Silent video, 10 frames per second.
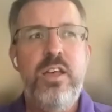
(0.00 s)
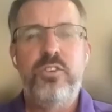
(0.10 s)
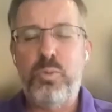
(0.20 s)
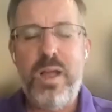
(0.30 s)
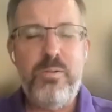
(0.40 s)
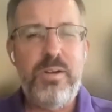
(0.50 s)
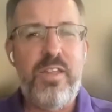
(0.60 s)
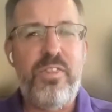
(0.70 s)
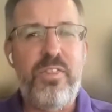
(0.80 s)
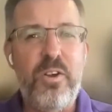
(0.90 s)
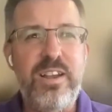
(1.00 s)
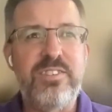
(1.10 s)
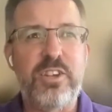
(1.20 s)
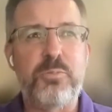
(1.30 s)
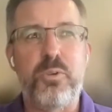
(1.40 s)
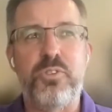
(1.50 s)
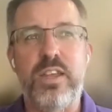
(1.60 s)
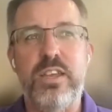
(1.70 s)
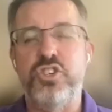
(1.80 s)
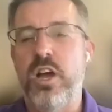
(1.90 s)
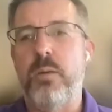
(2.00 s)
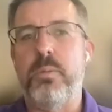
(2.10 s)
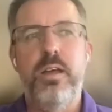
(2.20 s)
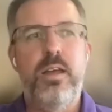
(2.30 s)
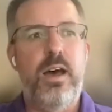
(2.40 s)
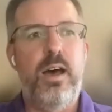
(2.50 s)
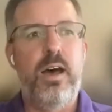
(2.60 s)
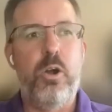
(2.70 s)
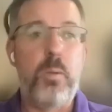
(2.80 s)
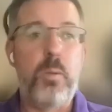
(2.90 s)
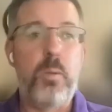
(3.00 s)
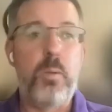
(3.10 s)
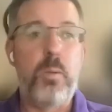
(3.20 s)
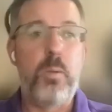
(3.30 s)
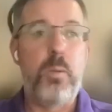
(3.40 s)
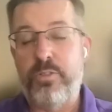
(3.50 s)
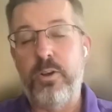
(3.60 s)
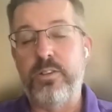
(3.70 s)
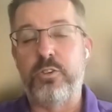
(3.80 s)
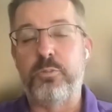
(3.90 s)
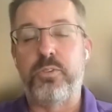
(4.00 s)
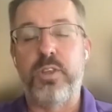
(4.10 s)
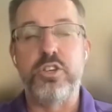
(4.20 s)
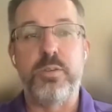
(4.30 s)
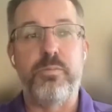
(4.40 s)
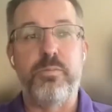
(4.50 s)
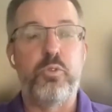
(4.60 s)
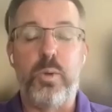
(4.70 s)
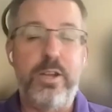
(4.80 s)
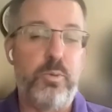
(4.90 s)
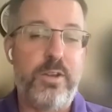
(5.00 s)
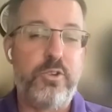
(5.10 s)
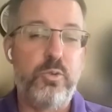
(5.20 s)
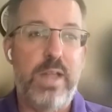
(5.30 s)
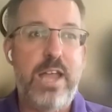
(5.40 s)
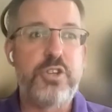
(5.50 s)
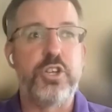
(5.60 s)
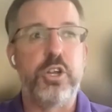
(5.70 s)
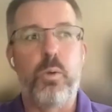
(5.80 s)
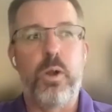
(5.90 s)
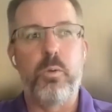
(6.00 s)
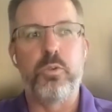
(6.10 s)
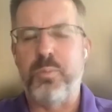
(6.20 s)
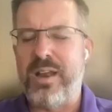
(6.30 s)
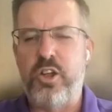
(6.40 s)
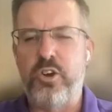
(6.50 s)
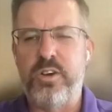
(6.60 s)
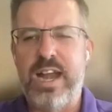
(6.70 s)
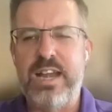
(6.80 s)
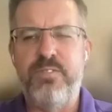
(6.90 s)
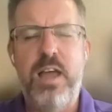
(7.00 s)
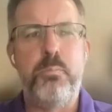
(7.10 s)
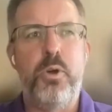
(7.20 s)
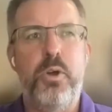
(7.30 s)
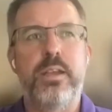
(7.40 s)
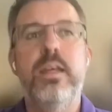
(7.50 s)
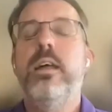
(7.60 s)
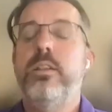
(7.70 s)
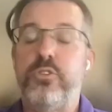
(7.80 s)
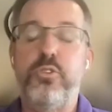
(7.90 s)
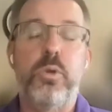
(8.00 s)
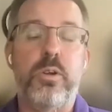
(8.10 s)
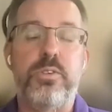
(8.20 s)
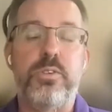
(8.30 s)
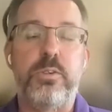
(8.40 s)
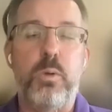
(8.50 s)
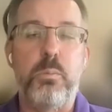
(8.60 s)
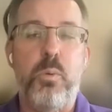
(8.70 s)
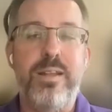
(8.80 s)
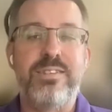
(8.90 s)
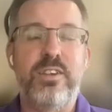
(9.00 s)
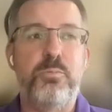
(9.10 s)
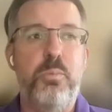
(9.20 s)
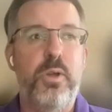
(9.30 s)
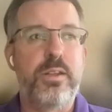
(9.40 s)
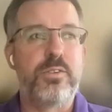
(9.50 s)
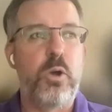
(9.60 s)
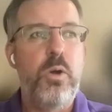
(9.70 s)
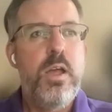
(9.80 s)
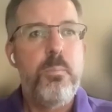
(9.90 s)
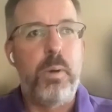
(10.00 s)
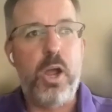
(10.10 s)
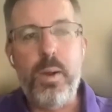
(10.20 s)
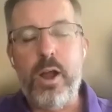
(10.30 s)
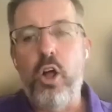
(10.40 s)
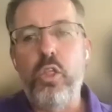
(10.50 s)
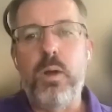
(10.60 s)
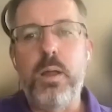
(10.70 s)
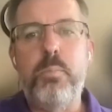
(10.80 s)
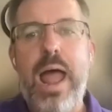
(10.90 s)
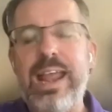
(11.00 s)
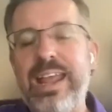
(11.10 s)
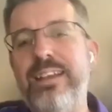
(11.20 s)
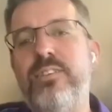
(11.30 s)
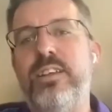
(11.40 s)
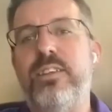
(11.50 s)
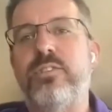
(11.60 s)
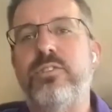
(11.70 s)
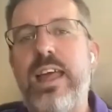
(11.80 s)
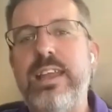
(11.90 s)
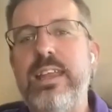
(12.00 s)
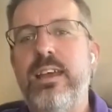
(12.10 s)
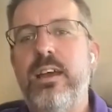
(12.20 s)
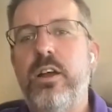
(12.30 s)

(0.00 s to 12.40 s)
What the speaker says: So right around a 36% jump, or I'm the 36% jump from 2022 last year, where it was about 195 billion to 261.6 billion. So, but going all the way back, it has seen a steady